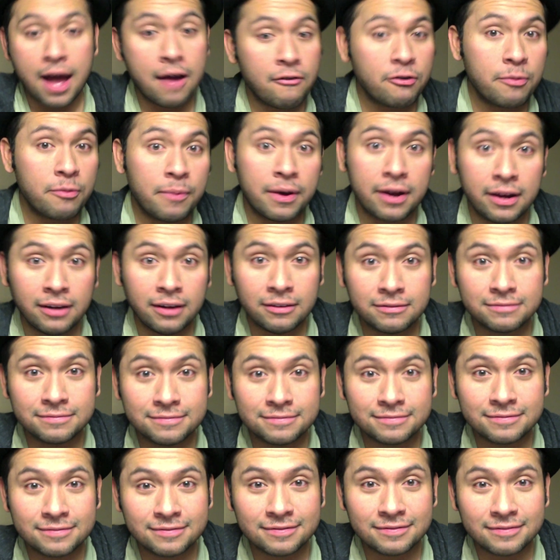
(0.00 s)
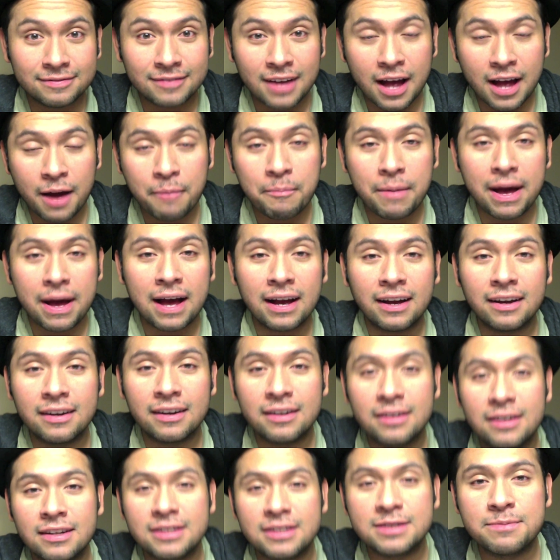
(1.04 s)
everybody, I'm
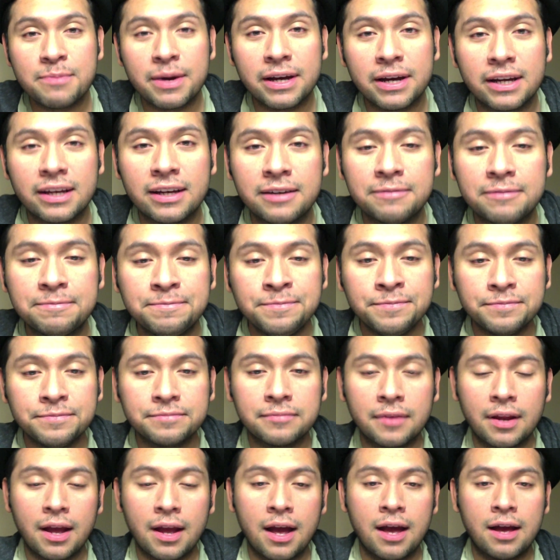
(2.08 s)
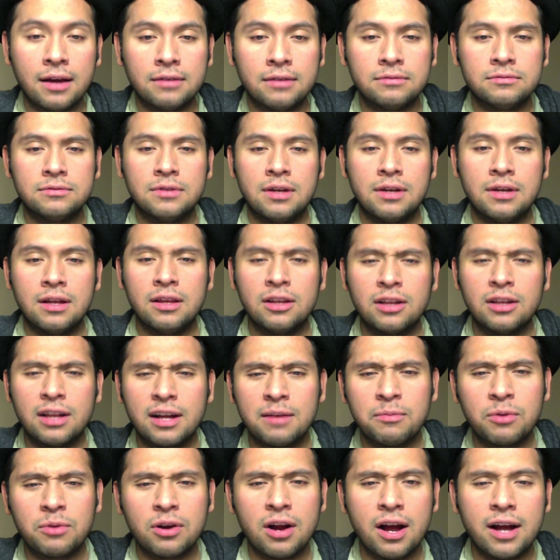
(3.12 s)
back. It's Mikey, and I
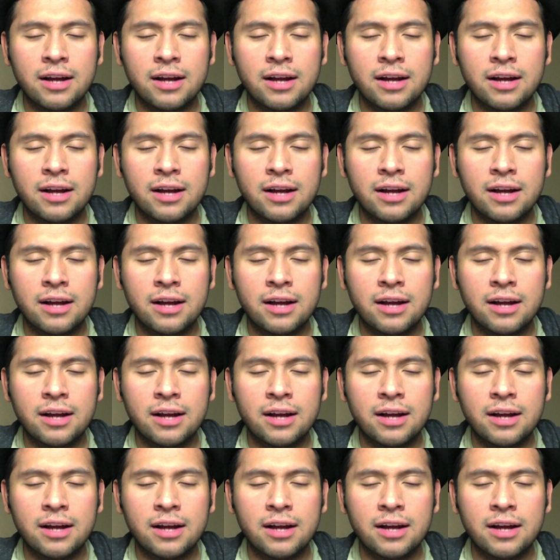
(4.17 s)
look like I'm